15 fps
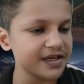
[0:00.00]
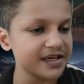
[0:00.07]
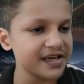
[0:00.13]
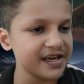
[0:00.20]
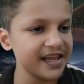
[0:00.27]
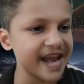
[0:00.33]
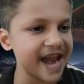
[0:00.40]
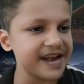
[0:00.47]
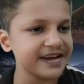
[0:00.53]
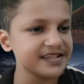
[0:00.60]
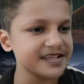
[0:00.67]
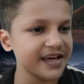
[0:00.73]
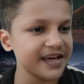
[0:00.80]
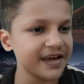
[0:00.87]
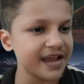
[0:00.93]
a
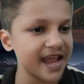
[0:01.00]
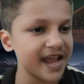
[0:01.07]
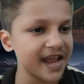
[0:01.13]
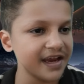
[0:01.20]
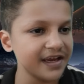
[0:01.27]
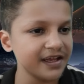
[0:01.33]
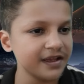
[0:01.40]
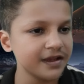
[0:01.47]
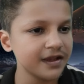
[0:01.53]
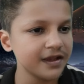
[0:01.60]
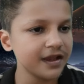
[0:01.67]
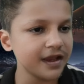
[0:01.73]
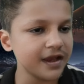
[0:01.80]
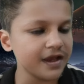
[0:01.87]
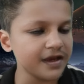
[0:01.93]
hilarious and highly
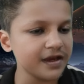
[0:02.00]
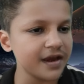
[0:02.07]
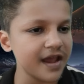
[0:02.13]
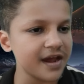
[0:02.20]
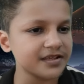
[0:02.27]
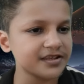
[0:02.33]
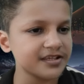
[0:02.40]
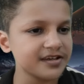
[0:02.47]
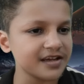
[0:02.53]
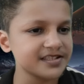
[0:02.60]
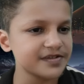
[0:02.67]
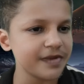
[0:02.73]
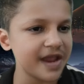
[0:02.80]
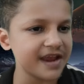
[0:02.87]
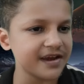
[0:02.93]

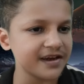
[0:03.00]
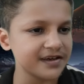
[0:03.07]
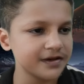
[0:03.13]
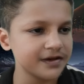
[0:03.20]
unorthodox manner,